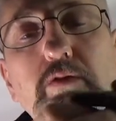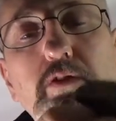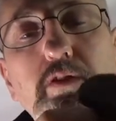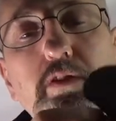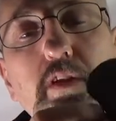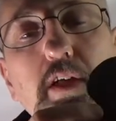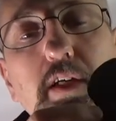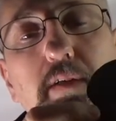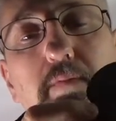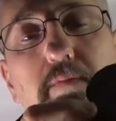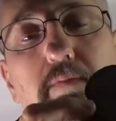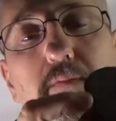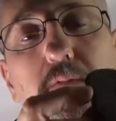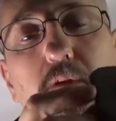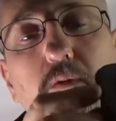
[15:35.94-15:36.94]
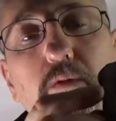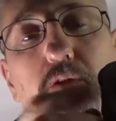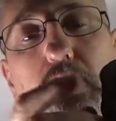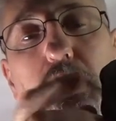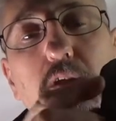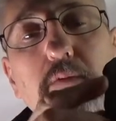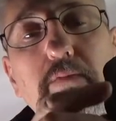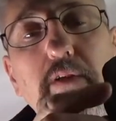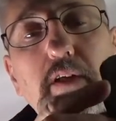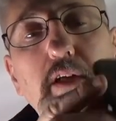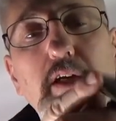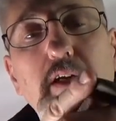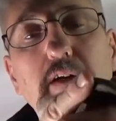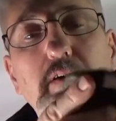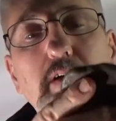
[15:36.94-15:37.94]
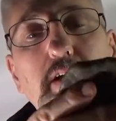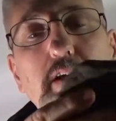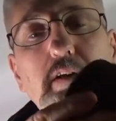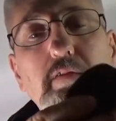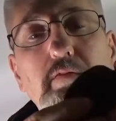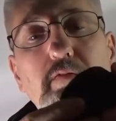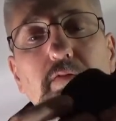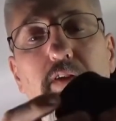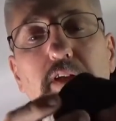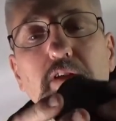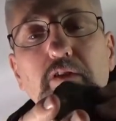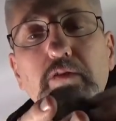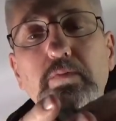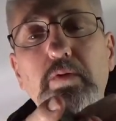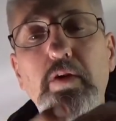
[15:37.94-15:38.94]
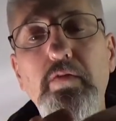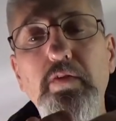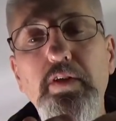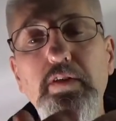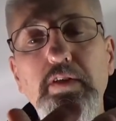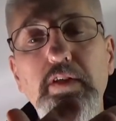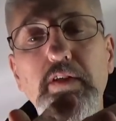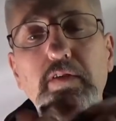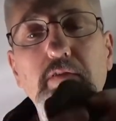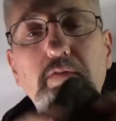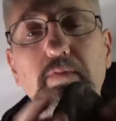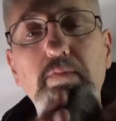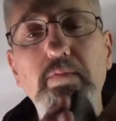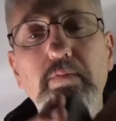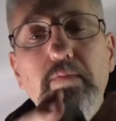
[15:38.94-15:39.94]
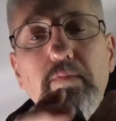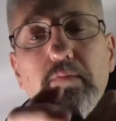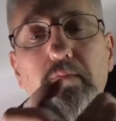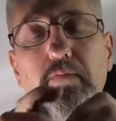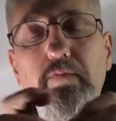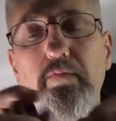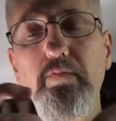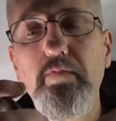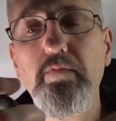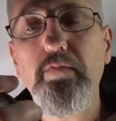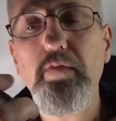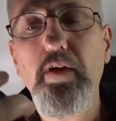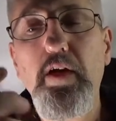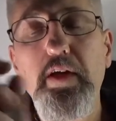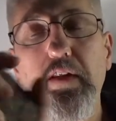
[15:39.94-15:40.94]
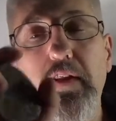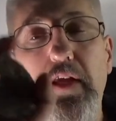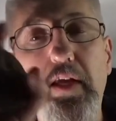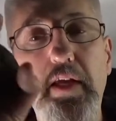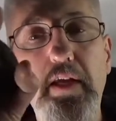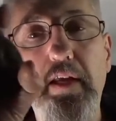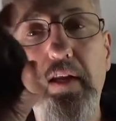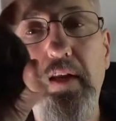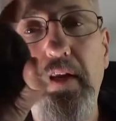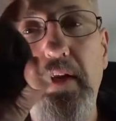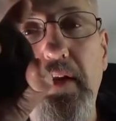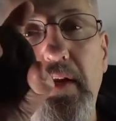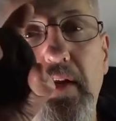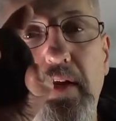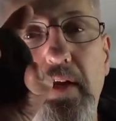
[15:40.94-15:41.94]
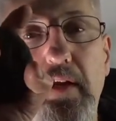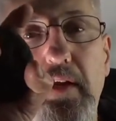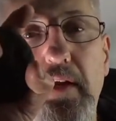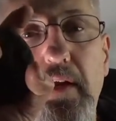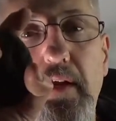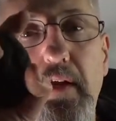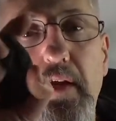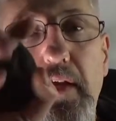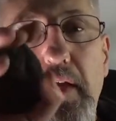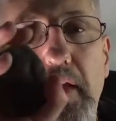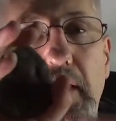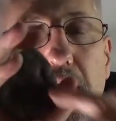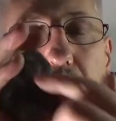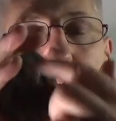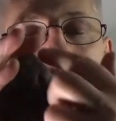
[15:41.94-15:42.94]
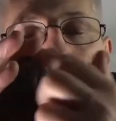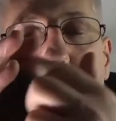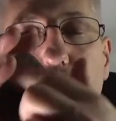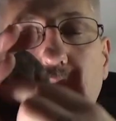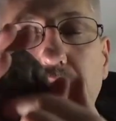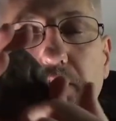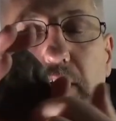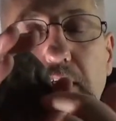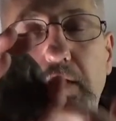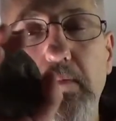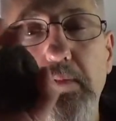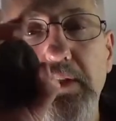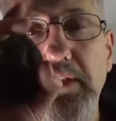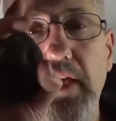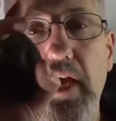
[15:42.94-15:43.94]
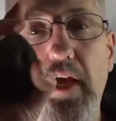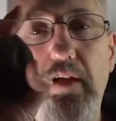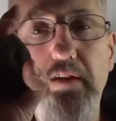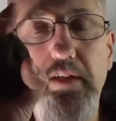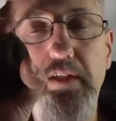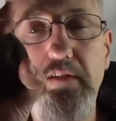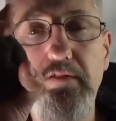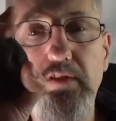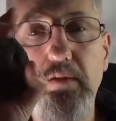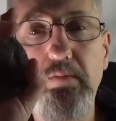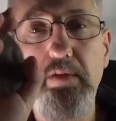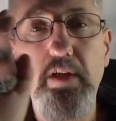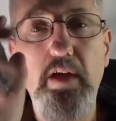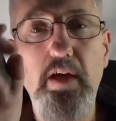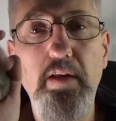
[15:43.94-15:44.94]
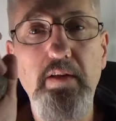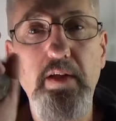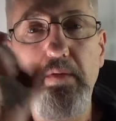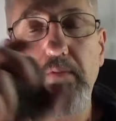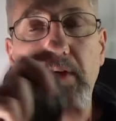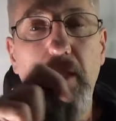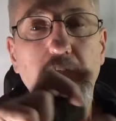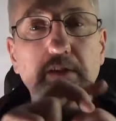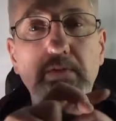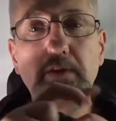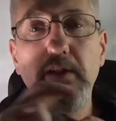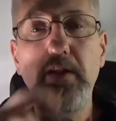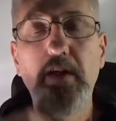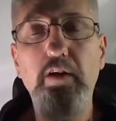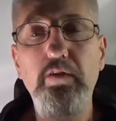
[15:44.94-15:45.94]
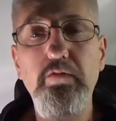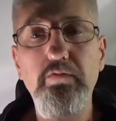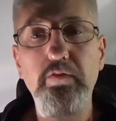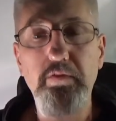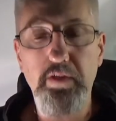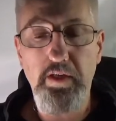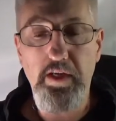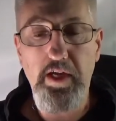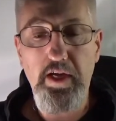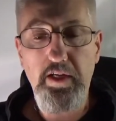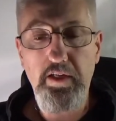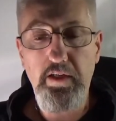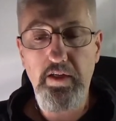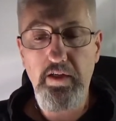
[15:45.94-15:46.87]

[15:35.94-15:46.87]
looks like there was something here, and it feels perfectly fine in the hand. And it looks like a medallion of some kind, like possibly it hung from the neck,